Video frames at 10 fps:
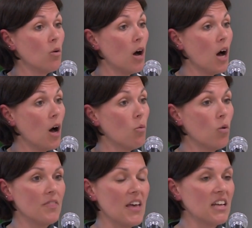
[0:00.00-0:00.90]

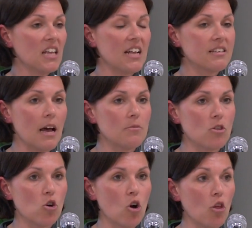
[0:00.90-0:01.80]
what a lot of times
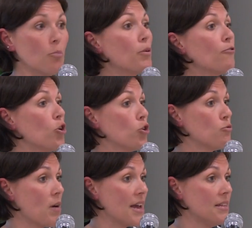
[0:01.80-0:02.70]
they'll call the preferred
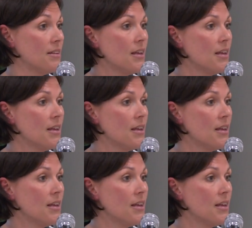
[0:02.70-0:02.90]
rate.